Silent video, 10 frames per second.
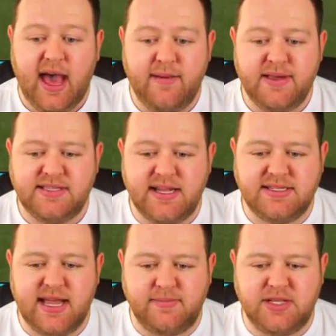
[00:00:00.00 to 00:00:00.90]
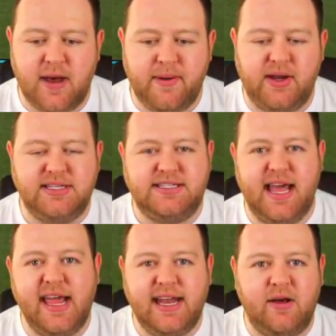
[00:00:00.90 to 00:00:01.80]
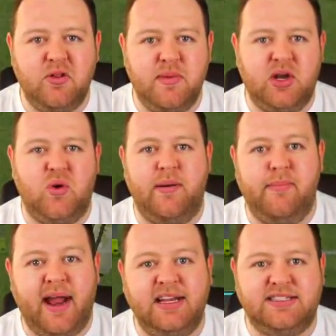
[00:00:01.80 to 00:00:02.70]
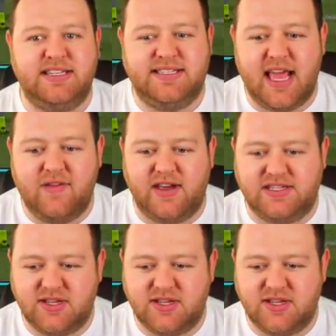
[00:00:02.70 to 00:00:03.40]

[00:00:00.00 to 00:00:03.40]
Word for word: Hamez then steps up, and I stay down the middle and manage to save it.